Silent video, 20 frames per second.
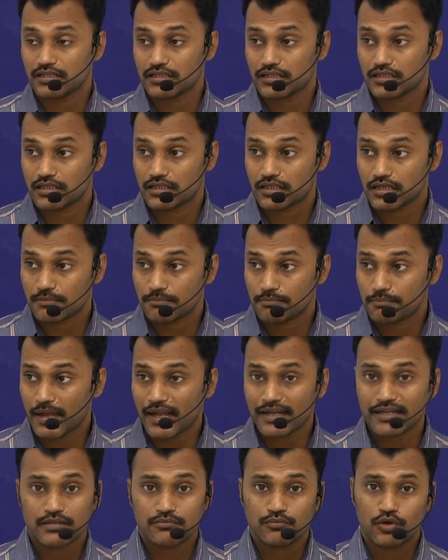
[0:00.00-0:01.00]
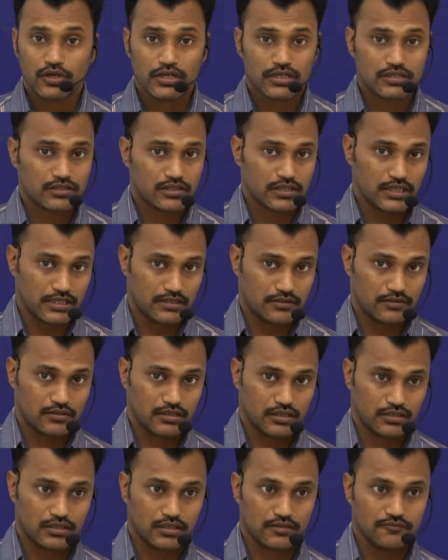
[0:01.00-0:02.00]
in a pandemonic state,
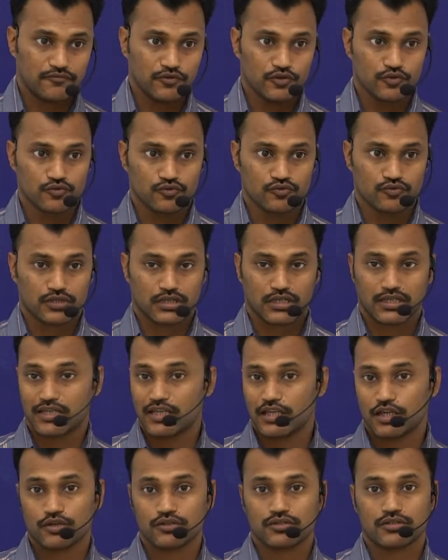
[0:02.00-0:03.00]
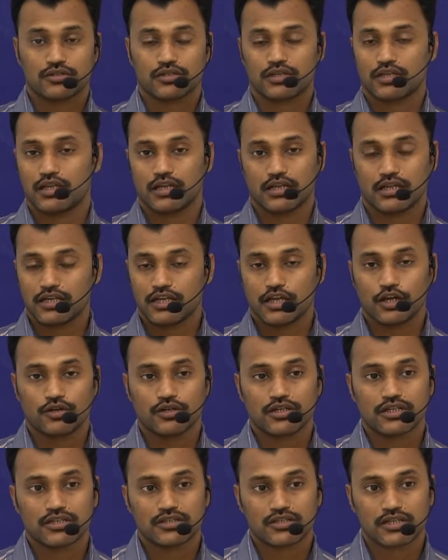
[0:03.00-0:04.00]
a confused, a
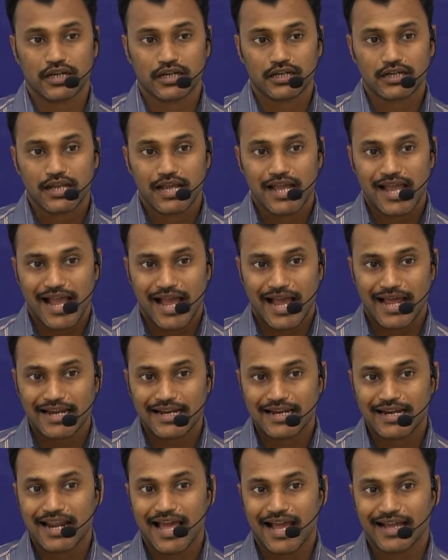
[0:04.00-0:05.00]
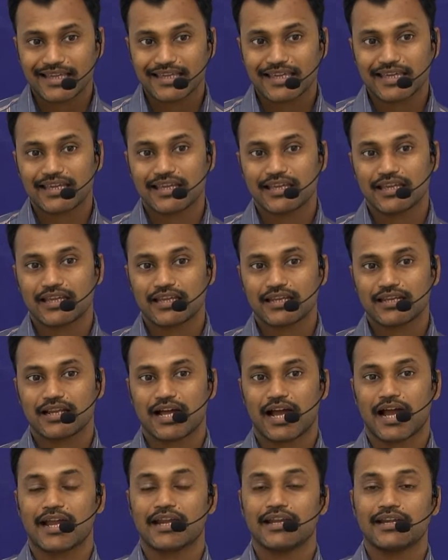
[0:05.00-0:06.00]
chaotic state, and lacking in
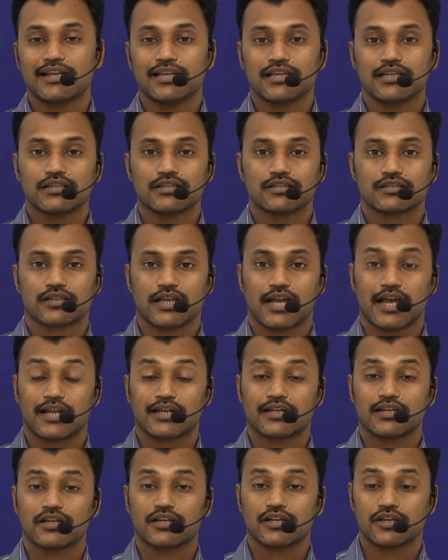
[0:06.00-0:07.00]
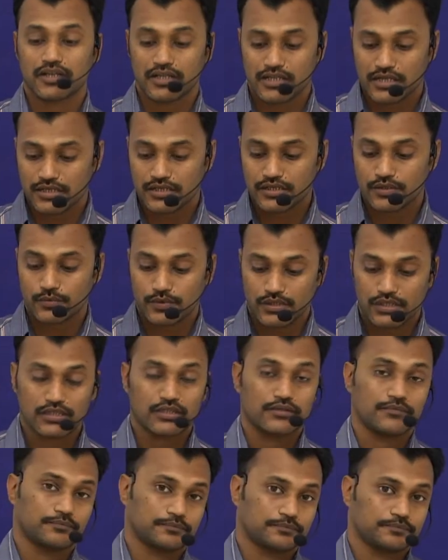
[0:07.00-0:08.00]
ideas and creativity.